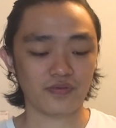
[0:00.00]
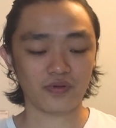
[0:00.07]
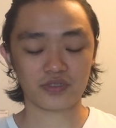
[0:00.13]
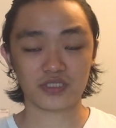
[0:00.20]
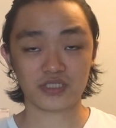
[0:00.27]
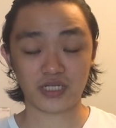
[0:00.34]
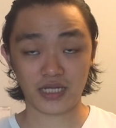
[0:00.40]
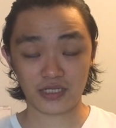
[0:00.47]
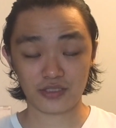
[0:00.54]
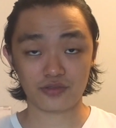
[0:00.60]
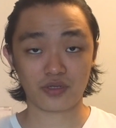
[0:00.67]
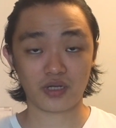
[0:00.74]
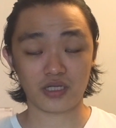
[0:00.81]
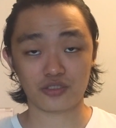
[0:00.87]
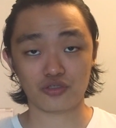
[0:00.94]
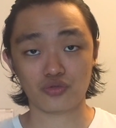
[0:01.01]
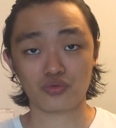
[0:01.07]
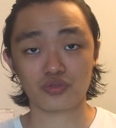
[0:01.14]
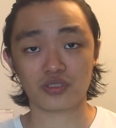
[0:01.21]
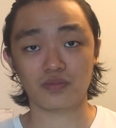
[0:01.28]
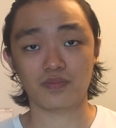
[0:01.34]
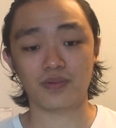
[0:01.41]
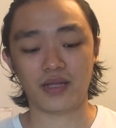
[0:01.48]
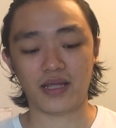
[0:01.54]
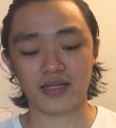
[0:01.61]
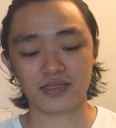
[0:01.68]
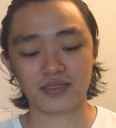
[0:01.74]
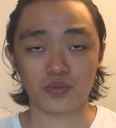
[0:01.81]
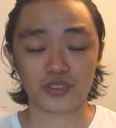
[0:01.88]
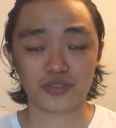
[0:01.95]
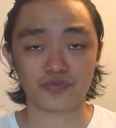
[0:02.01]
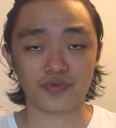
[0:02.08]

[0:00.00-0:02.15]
For DTAC, you can choose the plan which